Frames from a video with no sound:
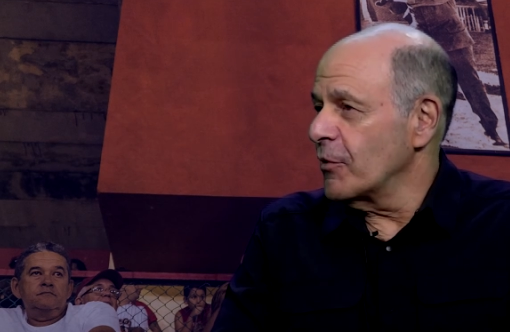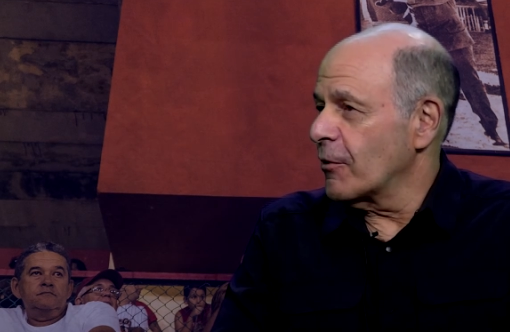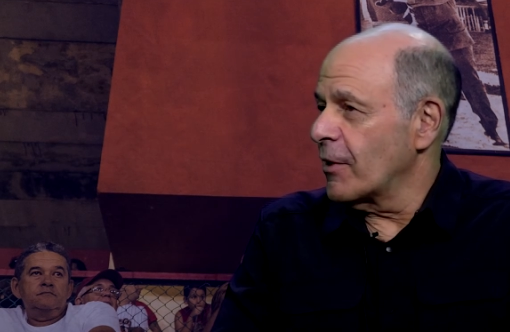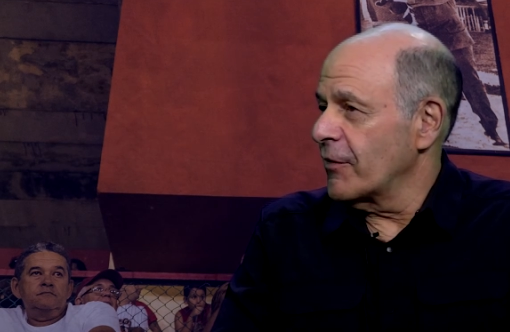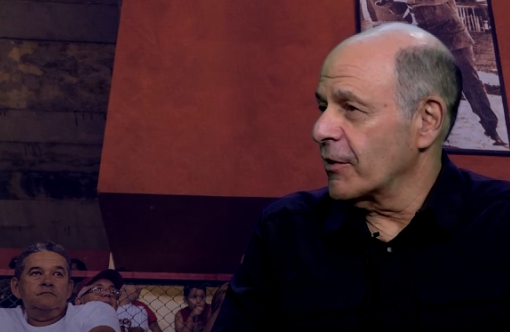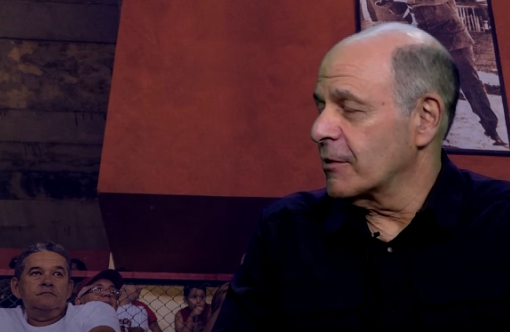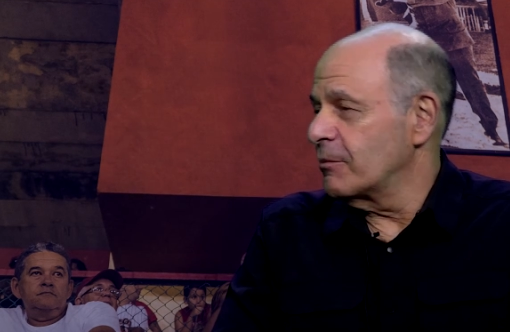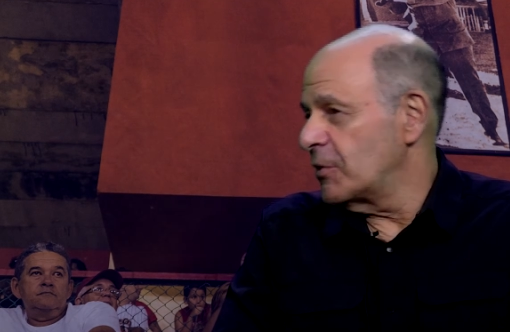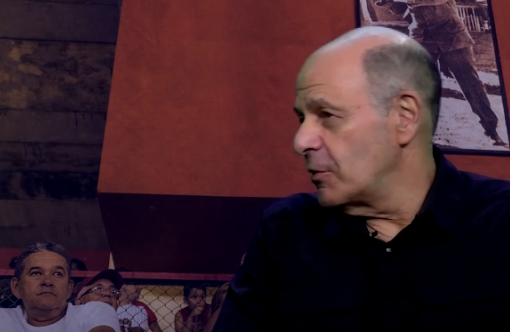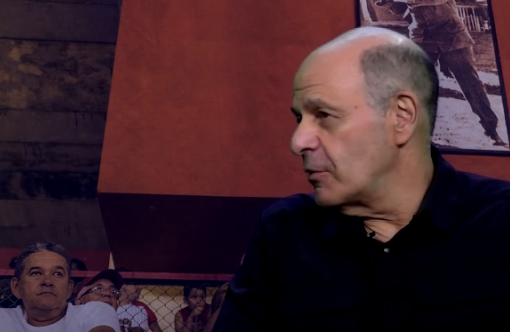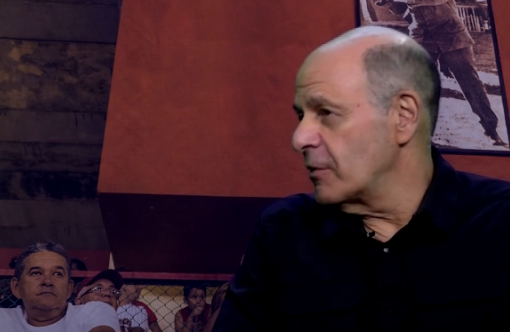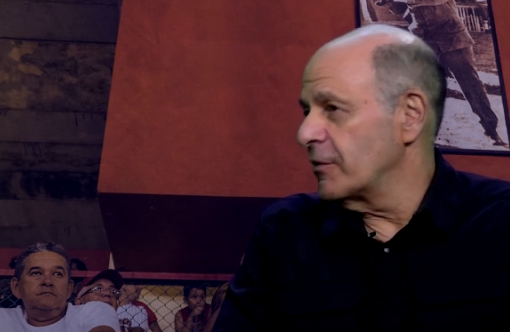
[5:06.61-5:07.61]
Speaker 1: they're on the
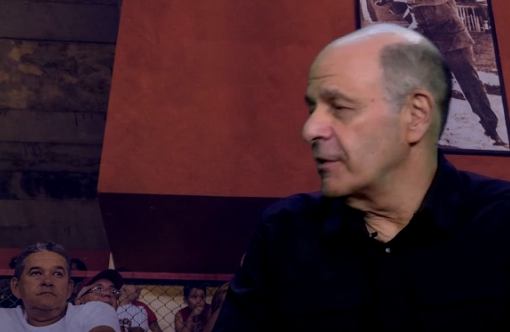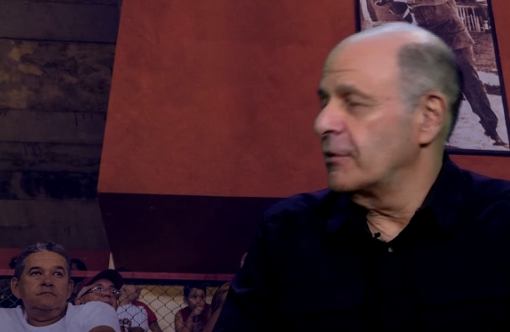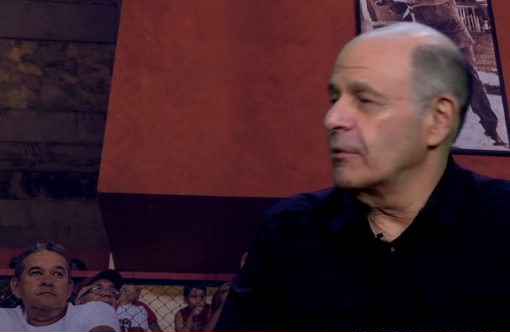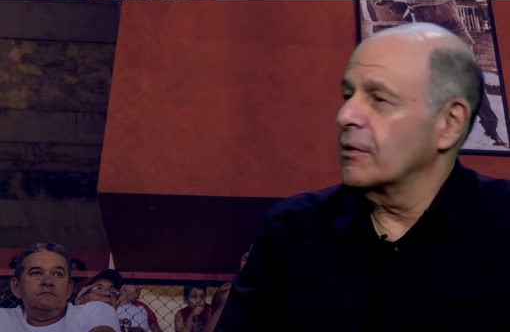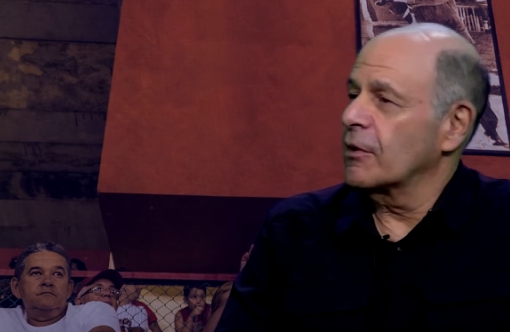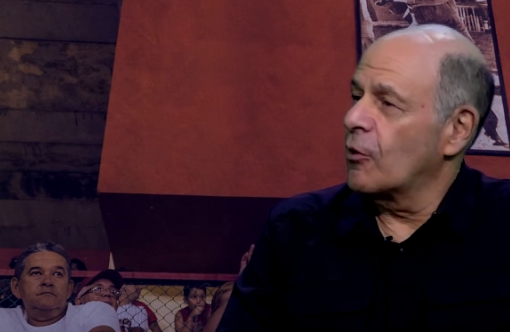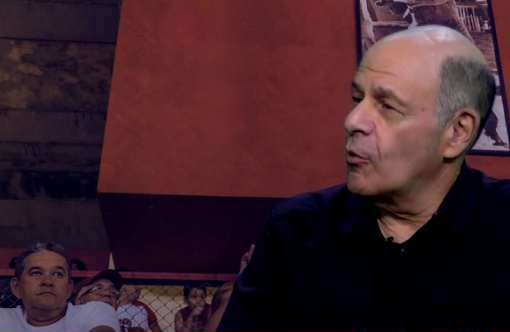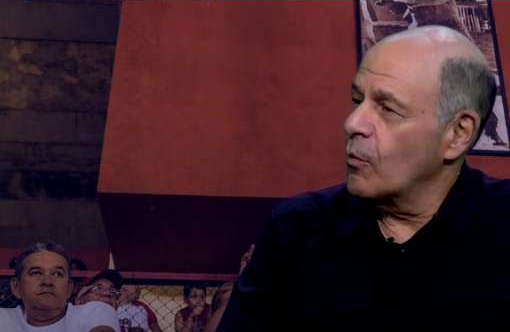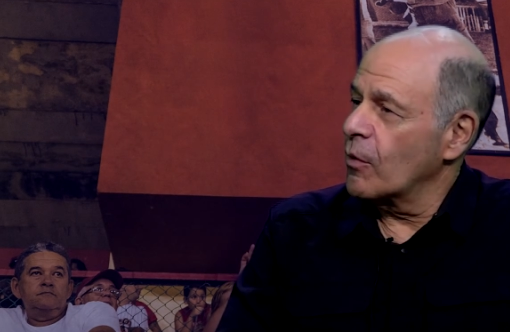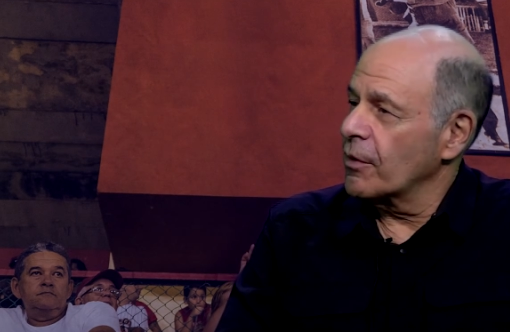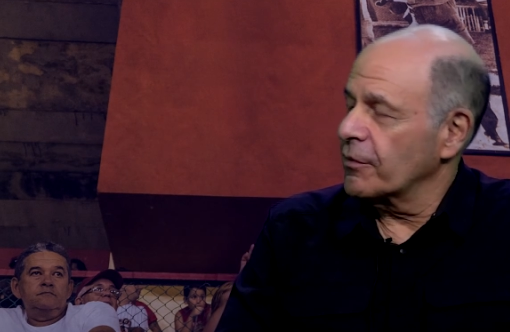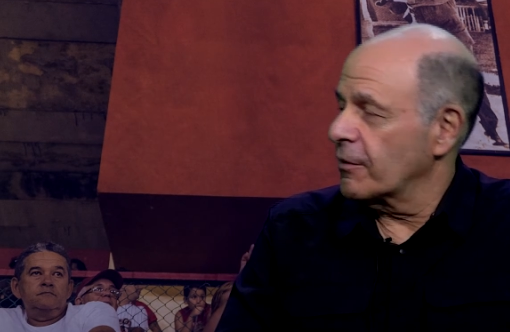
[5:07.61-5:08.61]
computer, they're doing
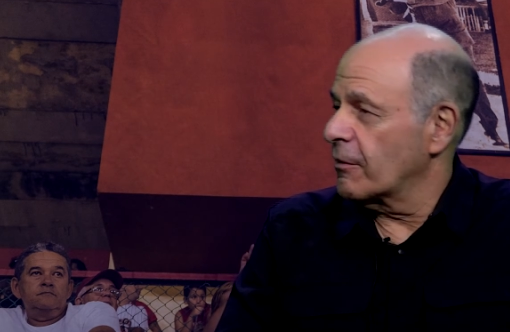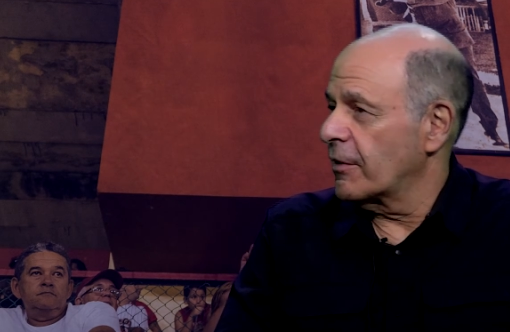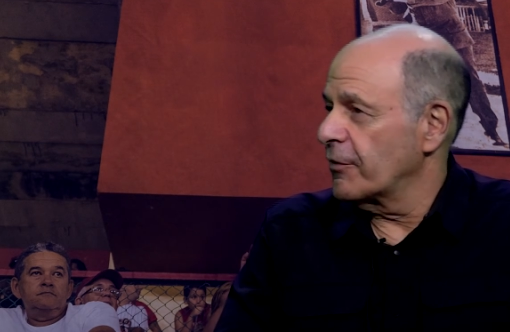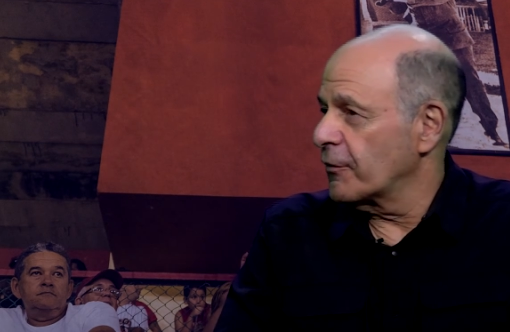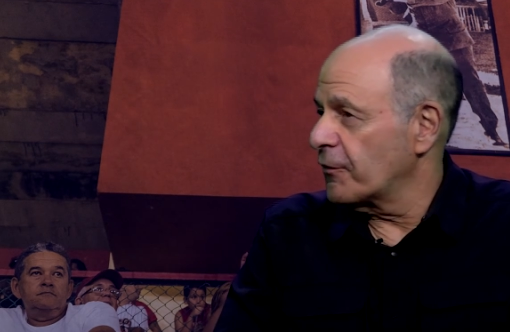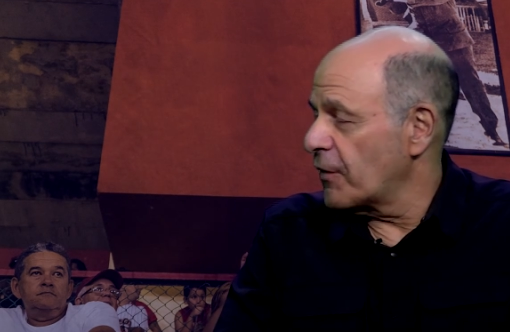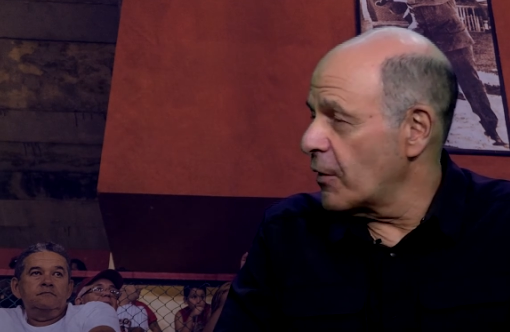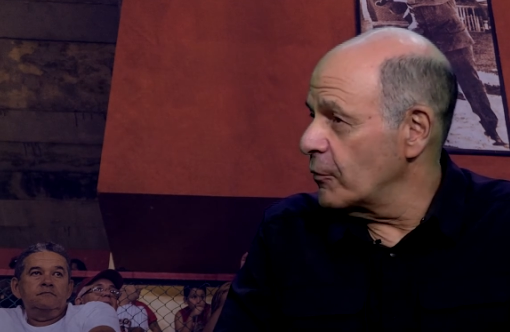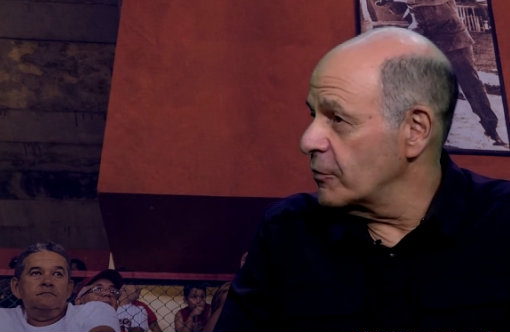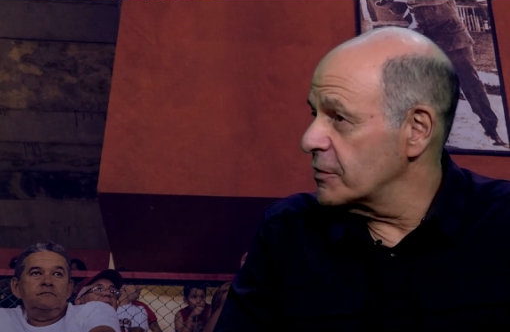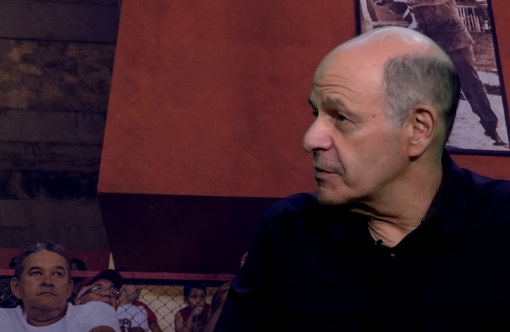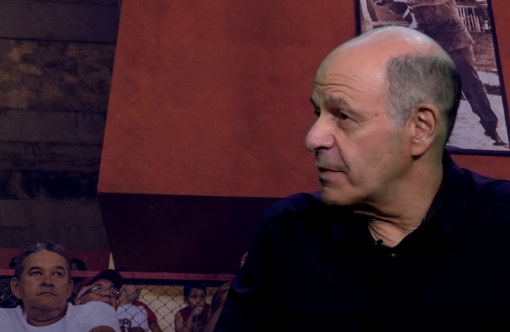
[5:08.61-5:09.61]
homework, they're on their
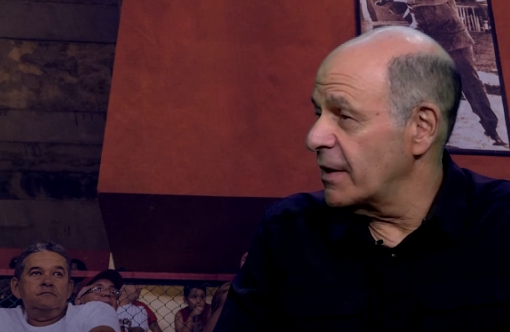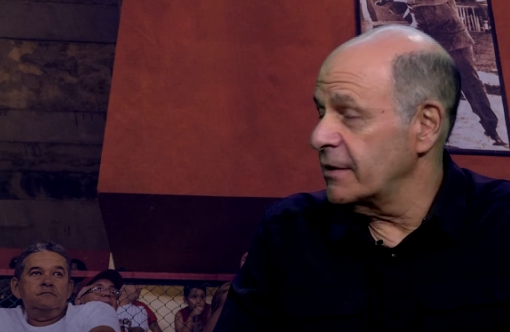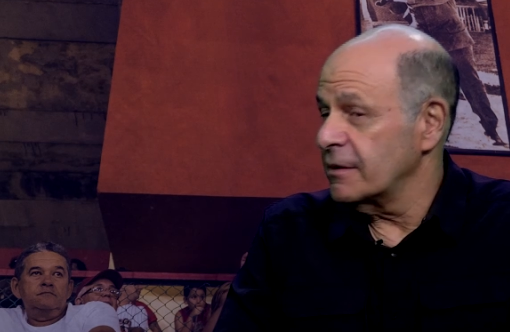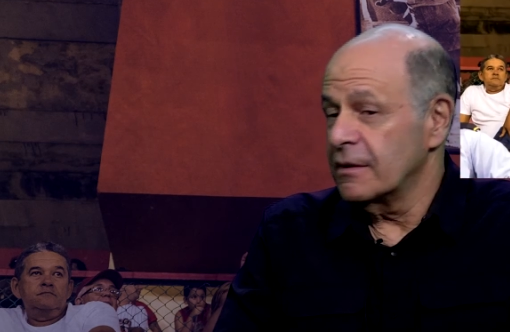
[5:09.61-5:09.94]
phones. But